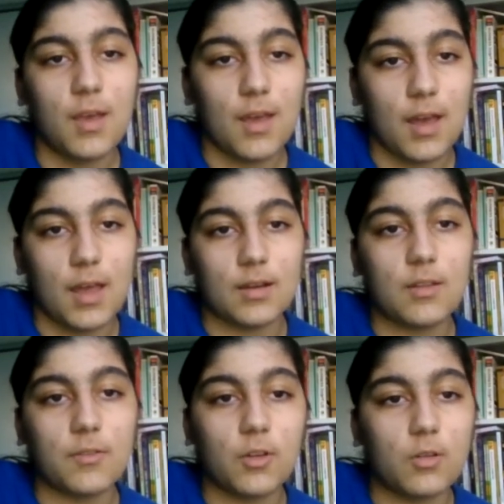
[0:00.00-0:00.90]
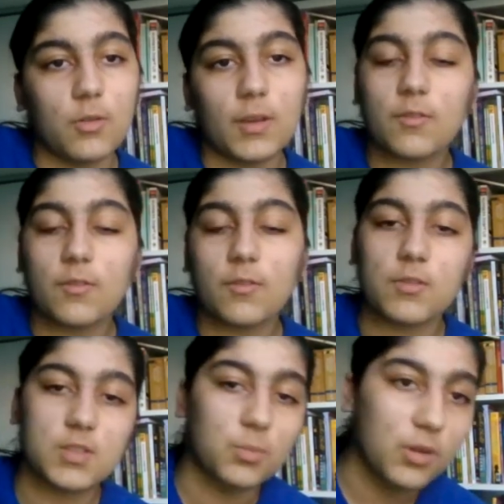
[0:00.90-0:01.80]
And if you're doing it
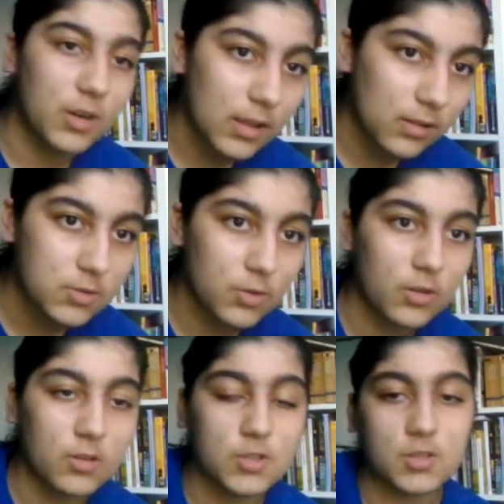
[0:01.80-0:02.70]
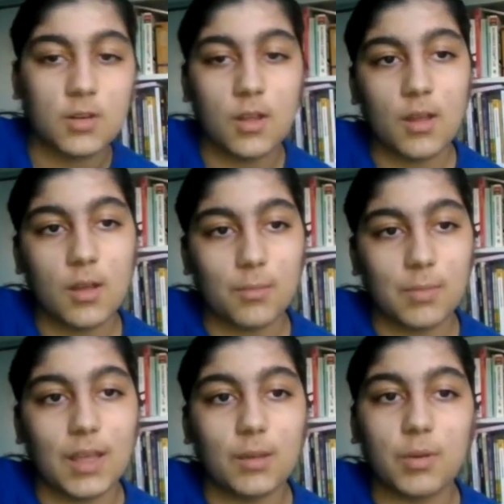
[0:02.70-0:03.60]
for someone else, or you're just
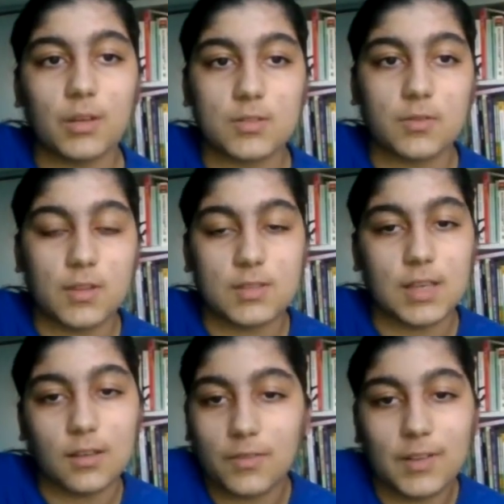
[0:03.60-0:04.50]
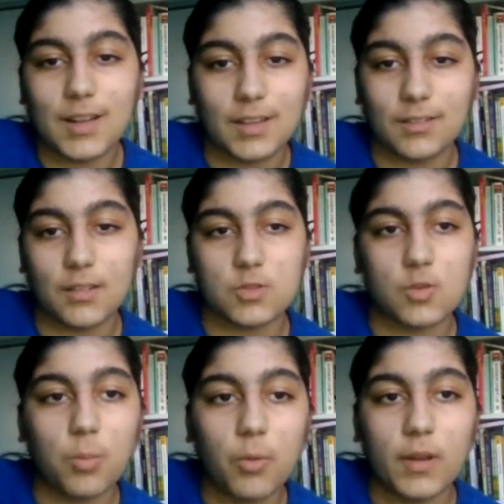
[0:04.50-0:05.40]
playing because for the sake of it, like there's no
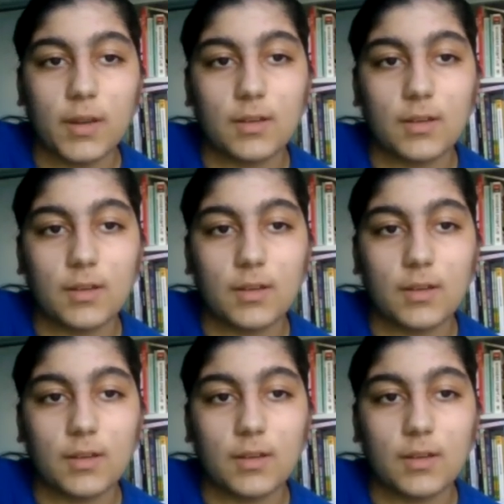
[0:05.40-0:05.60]
point.